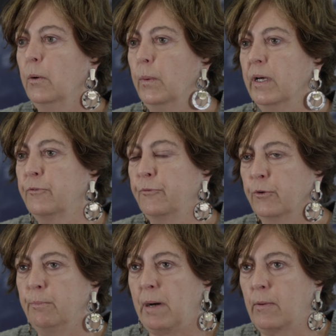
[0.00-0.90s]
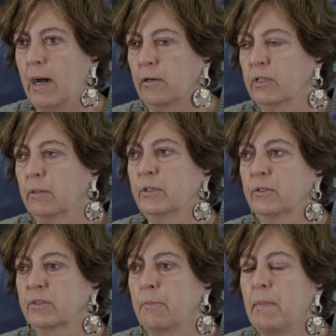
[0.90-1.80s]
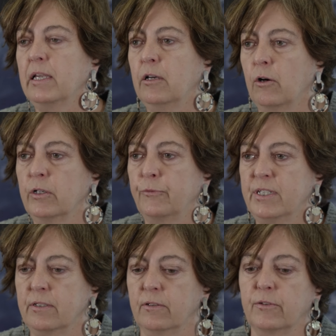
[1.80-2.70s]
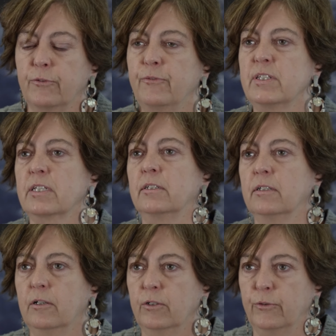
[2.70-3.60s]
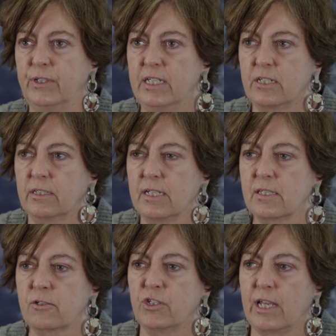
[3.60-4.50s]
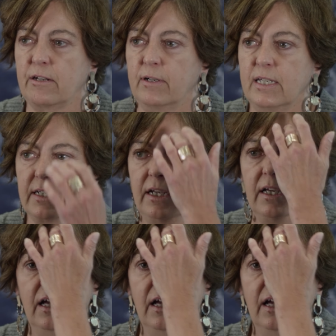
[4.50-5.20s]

with full power outcome, because the main goal of ITER, or the physical goal of ITER, is to generate